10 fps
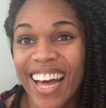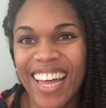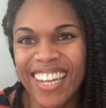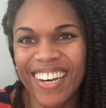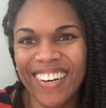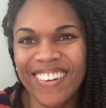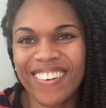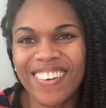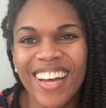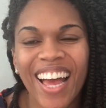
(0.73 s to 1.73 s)

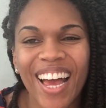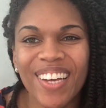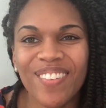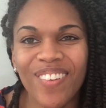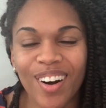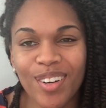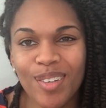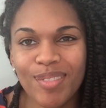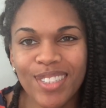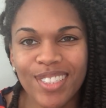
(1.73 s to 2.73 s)
Hello, and
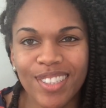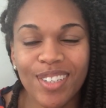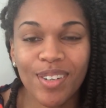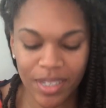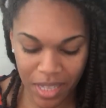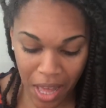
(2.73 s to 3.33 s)
welcome to